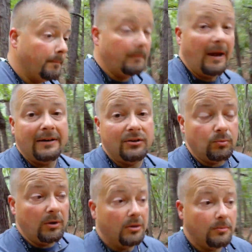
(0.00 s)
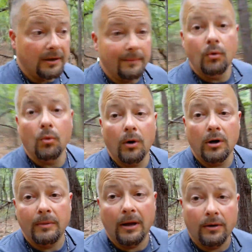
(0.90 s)
Mine as well, but I'm more
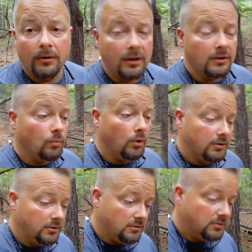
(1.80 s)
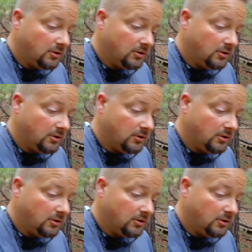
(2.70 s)
worried about her getting one.